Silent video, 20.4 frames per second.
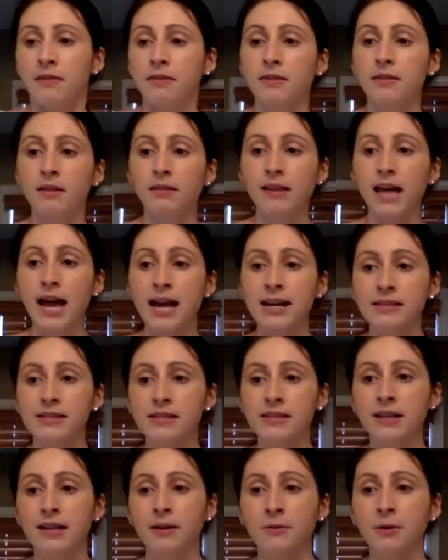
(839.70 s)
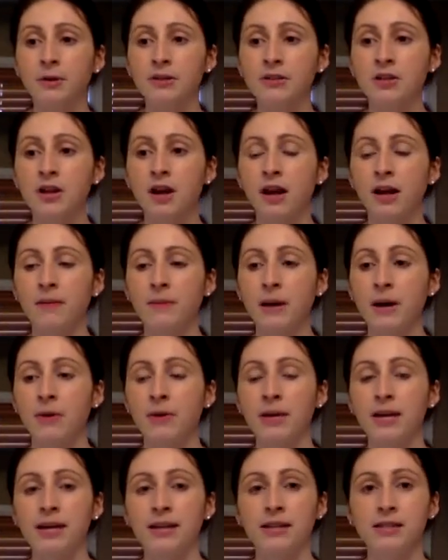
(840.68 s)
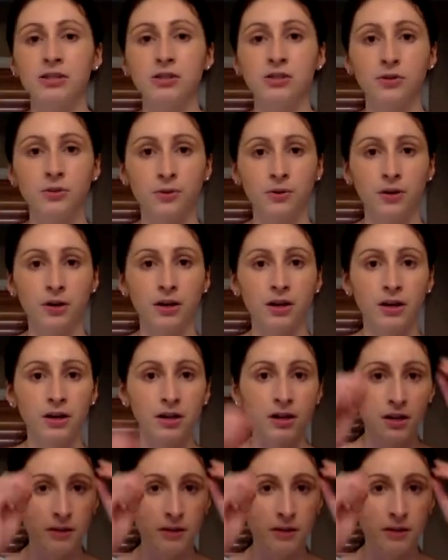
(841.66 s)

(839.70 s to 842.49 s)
The last thing I want to talk about is your